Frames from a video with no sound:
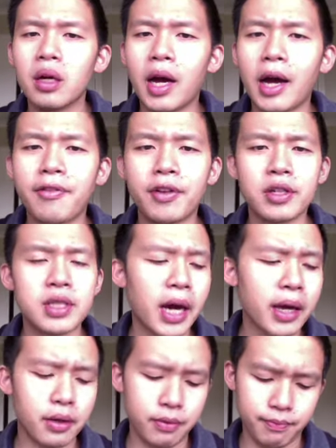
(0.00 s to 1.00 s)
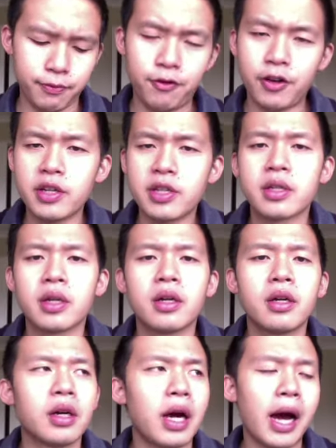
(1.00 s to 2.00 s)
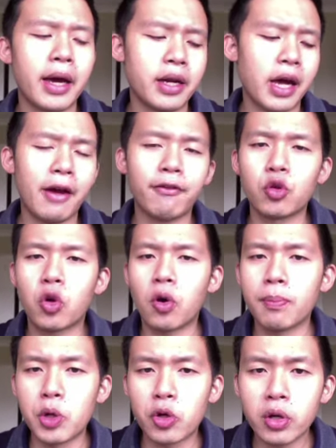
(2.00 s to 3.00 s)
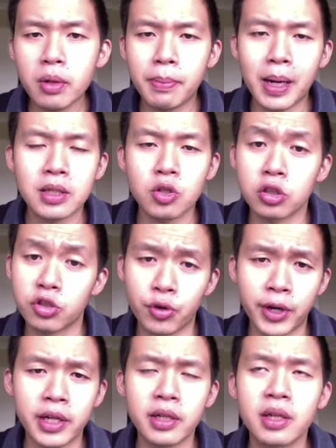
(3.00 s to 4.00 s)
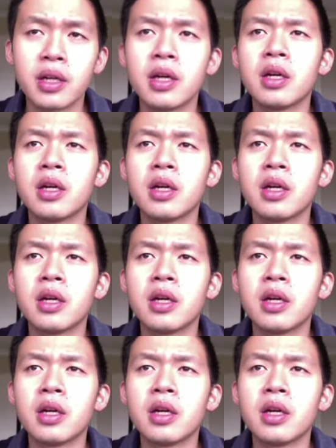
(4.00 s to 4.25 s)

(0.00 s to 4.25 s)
I felt tired. First, either I have to commute on a bus or train,